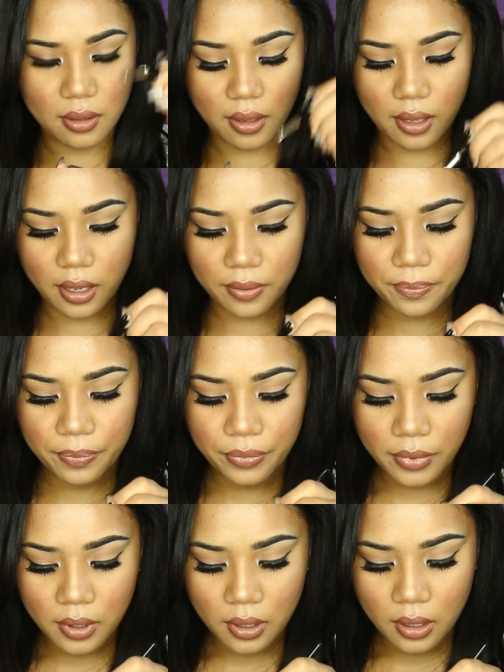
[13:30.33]
And that.
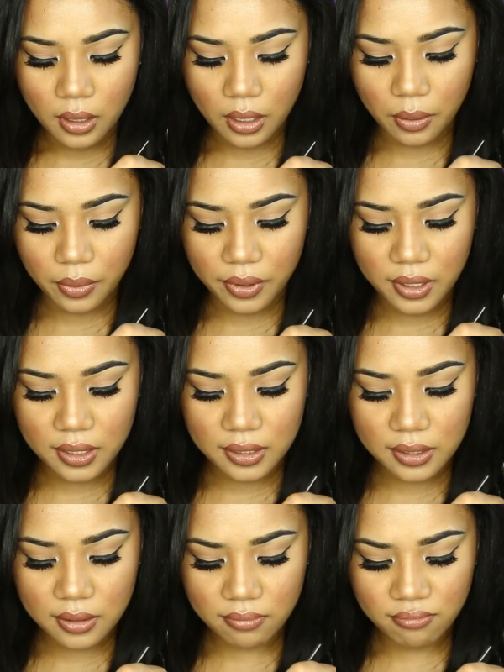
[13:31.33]
Now with this,